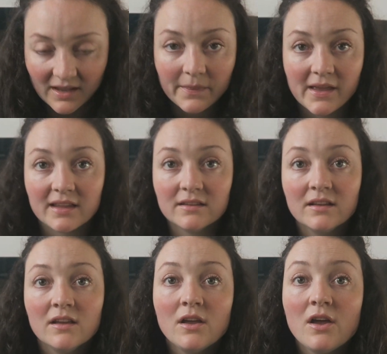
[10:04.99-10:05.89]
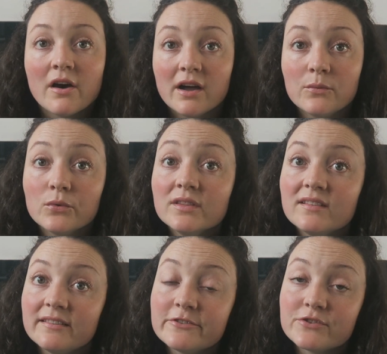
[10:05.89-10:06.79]
And then I
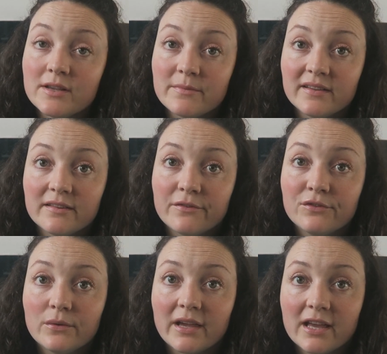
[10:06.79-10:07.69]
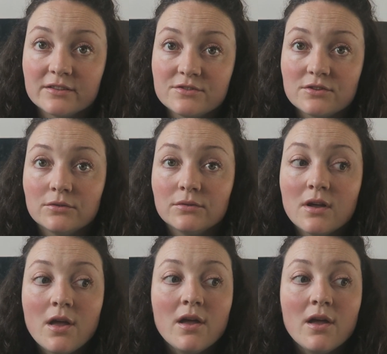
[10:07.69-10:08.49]
wanted to treat myself to a candle,